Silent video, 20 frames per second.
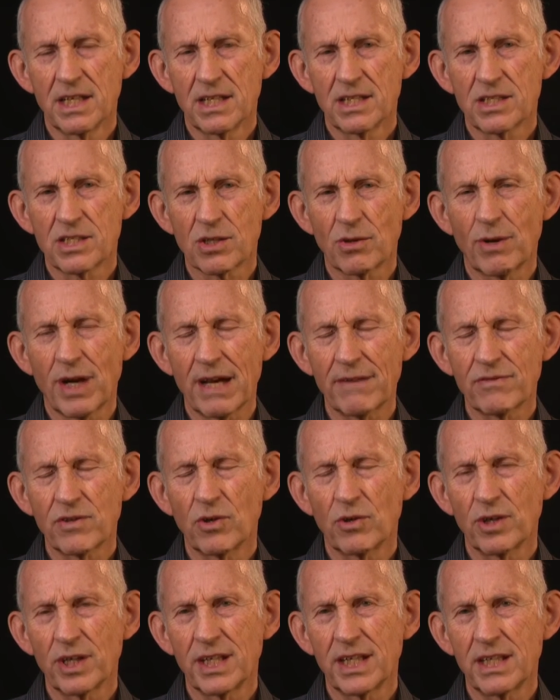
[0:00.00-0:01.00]
So I've
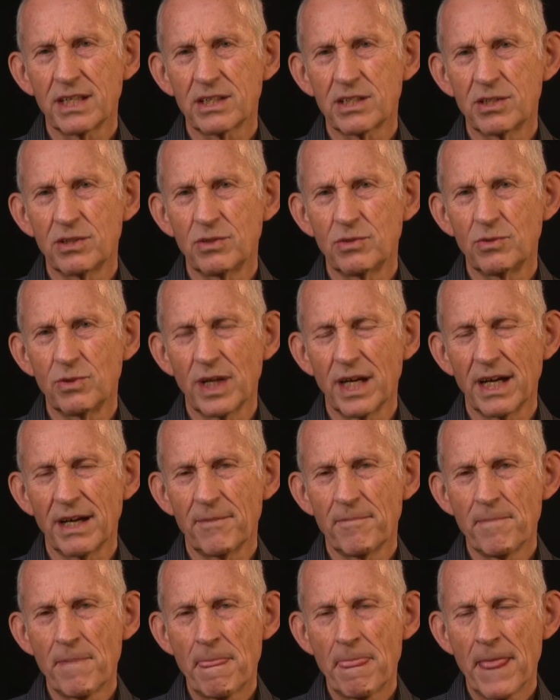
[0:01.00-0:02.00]
gone into
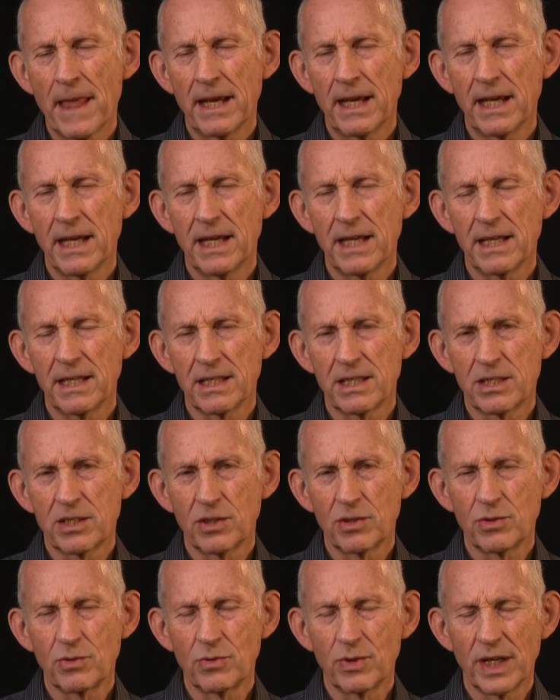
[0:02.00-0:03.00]

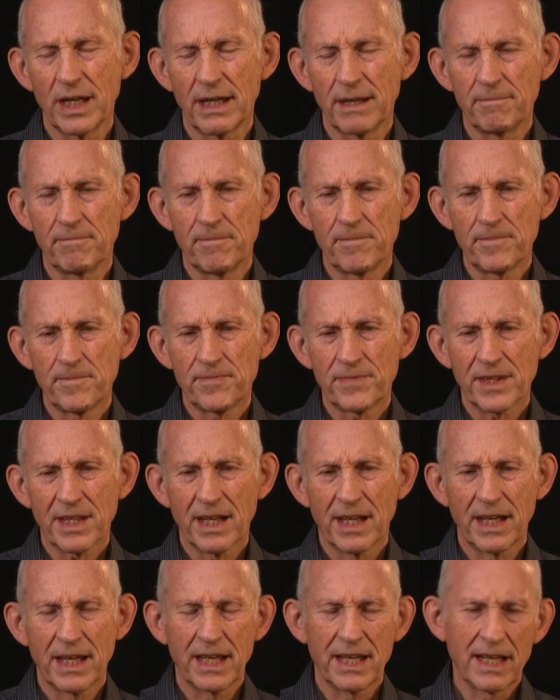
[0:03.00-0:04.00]
an
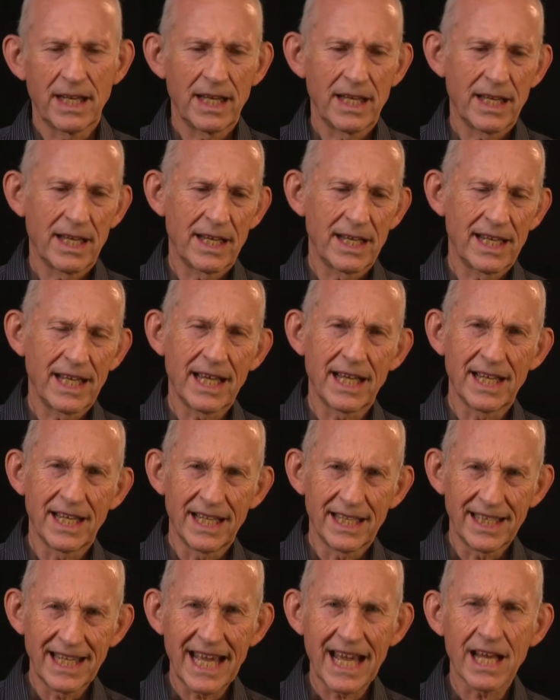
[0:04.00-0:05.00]

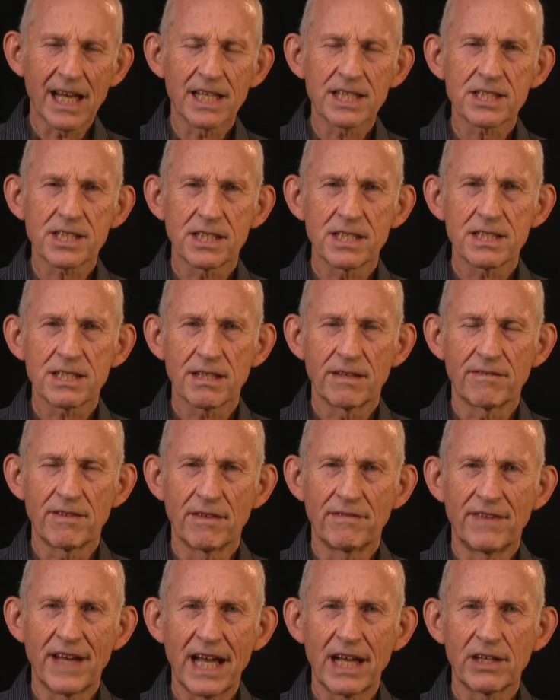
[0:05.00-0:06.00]
analysis of
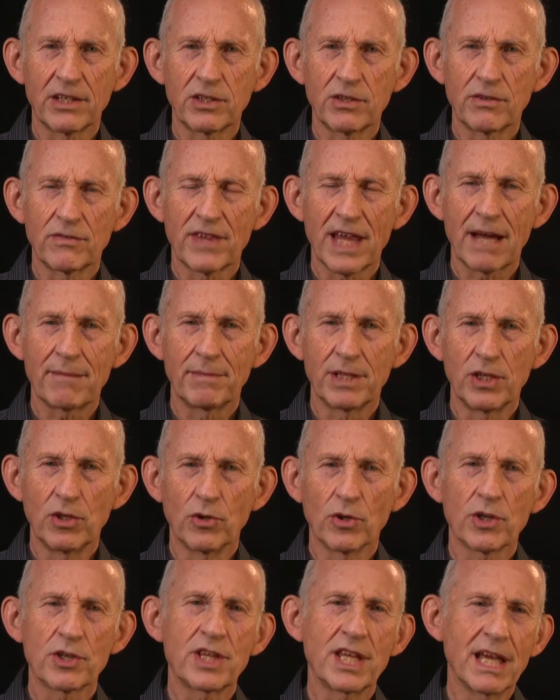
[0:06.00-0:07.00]
the value of that
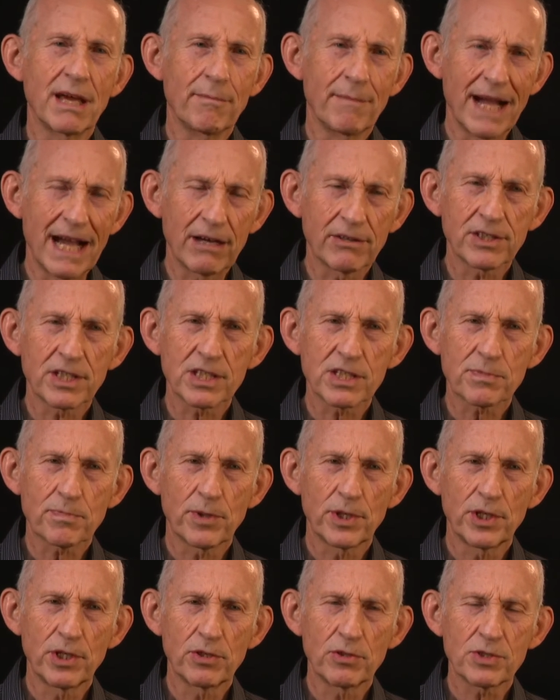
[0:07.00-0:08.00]
manure, the amount that's
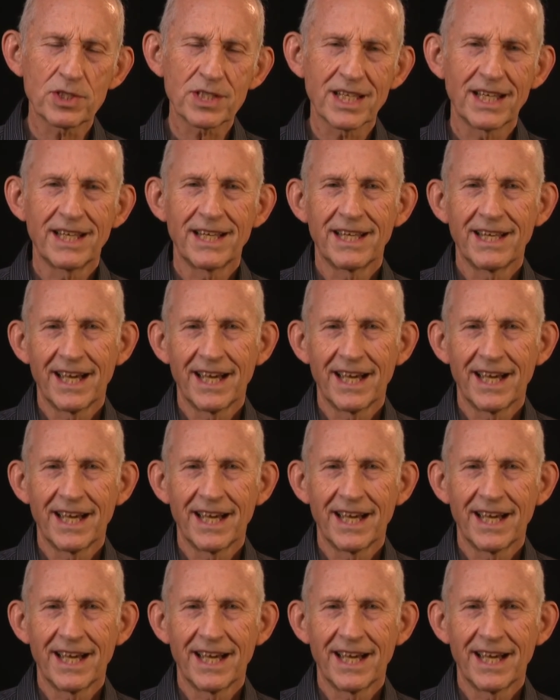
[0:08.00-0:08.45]
produced.